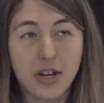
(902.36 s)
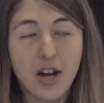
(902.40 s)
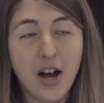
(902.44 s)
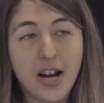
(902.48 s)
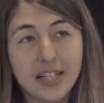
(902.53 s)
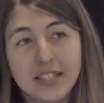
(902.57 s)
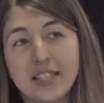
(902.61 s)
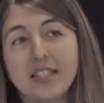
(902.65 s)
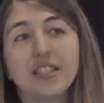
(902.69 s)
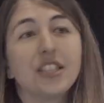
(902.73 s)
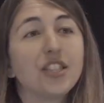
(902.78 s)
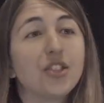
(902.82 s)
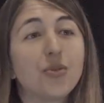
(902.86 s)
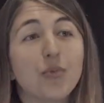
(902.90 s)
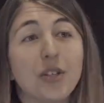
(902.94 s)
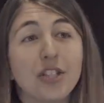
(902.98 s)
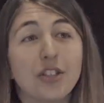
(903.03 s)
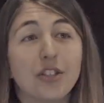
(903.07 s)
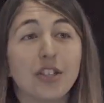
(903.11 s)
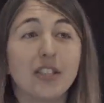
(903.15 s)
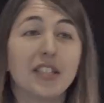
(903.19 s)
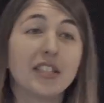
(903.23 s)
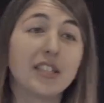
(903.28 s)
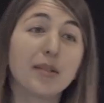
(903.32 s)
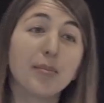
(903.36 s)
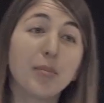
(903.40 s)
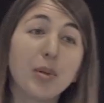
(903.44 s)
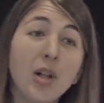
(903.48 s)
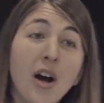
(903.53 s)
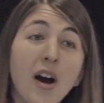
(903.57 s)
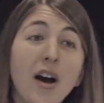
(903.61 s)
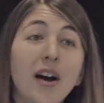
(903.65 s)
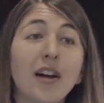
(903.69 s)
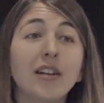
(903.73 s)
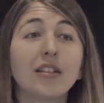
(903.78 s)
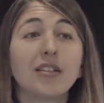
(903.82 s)
content is rendered as a
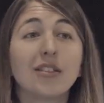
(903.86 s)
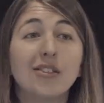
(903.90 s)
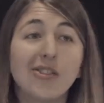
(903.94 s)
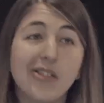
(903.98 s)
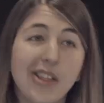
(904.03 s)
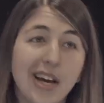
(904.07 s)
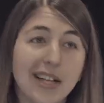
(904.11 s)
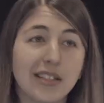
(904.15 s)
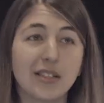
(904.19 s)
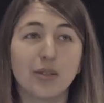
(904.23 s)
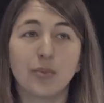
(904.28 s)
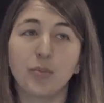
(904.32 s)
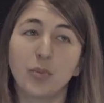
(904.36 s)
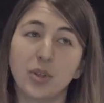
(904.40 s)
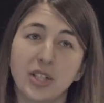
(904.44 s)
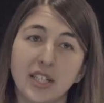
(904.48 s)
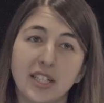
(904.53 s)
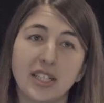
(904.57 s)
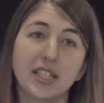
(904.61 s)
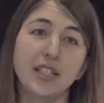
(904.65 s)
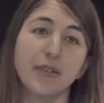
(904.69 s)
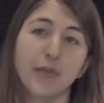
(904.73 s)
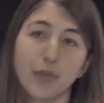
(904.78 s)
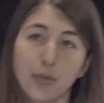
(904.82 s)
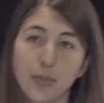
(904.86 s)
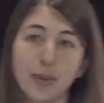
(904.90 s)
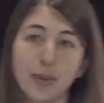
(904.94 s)
blog, so that's pretty easy for